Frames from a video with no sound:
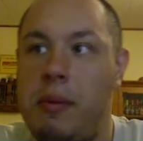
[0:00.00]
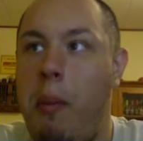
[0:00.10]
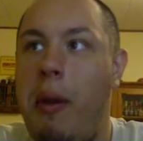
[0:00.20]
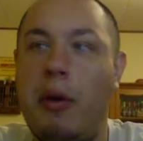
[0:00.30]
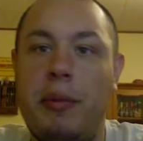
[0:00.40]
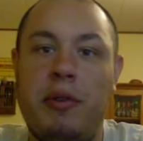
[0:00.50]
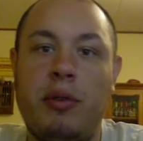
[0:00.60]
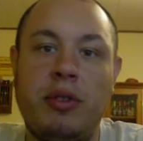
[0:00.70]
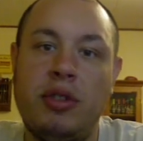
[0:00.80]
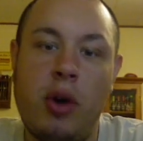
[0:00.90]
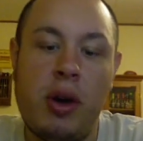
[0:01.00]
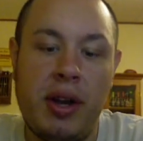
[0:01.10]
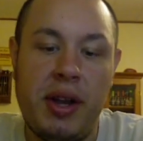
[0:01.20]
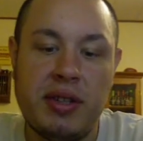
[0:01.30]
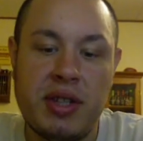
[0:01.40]
don't want to be rude and talk
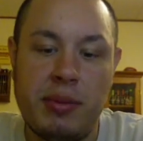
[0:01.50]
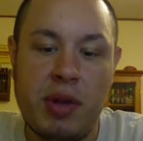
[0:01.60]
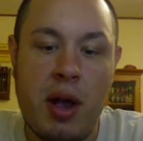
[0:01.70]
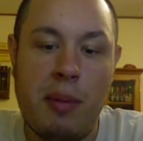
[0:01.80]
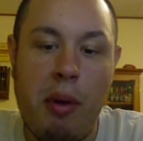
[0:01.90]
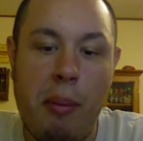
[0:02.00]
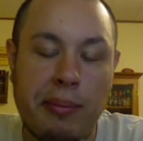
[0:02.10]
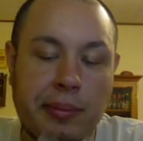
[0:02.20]
and eat at the same time, but